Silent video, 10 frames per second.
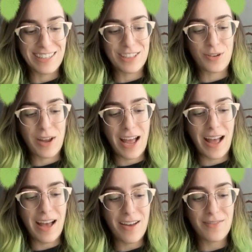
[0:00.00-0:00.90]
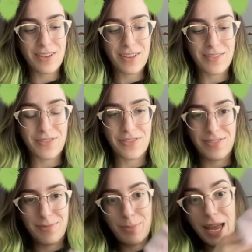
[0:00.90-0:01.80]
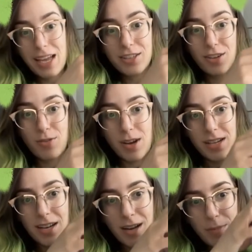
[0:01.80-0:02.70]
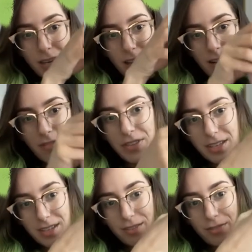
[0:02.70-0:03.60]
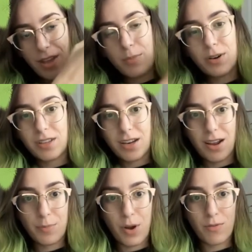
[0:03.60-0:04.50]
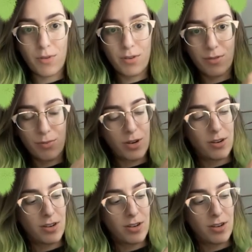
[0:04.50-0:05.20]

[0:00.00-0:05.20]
So I have pants already that I made out of this fabric that I bought when we were in